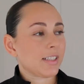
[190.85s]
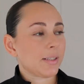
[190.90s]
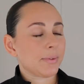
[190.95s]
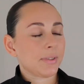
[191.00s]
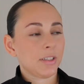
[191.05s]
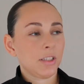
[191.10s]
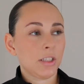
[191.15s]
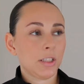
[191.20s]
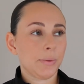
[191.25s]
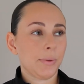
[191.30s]
I was
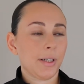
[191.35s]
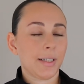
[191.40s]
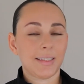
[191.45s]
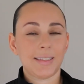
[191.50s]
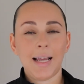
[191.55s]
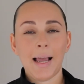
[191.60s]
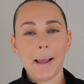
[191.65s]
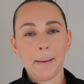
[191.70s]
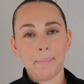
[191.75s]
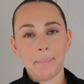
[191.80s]
gonna do like
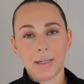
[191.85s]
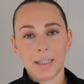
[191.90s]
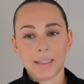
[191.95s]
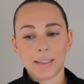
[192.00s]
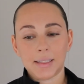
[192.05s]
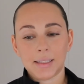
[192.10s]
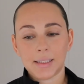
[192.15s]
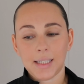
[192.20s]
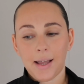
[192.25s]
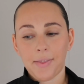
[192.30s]
10
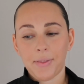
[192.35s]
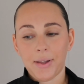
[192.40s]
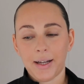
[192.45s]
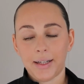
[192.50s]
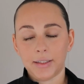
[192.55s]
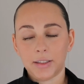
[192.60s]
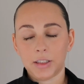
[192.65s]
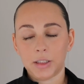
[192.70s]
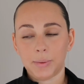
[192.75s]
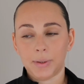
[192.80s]
minutes and
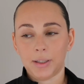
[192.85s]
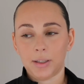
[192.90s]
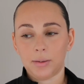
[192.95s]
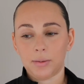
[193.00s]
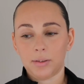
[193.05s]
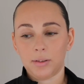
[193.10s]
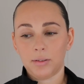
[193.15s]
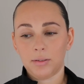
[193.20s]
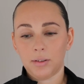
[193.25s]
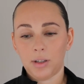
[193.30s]
then do a
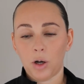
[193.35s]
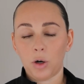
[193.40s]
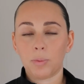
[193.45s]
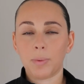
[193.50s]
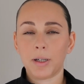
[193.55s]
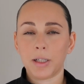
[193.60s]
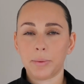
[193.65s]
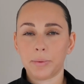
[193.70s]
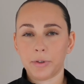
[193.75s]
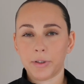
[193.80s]
little lower
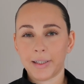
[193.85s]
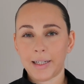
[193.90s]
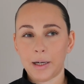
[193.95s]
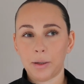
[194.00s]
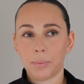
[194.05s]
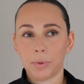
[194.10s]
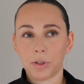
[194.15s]
body workout,